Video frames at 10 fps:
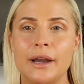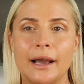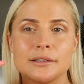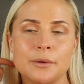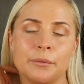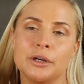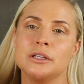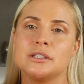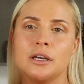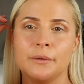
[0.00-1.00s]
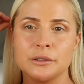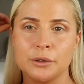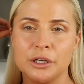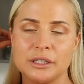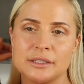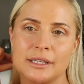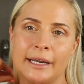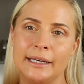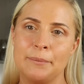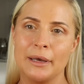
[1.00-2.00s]
next what we're going to do is we're going to
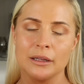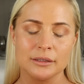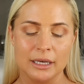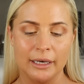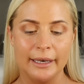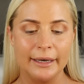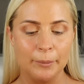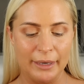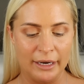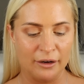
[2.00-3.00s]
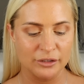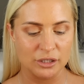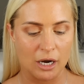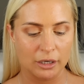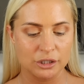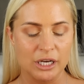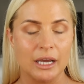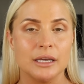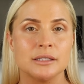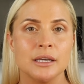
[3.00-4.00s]
slightly build a little bit of a darker
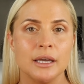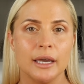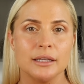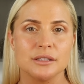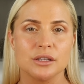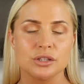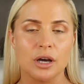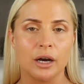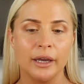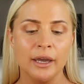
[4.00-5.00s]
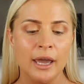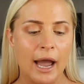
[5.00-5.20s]
shade into the socket,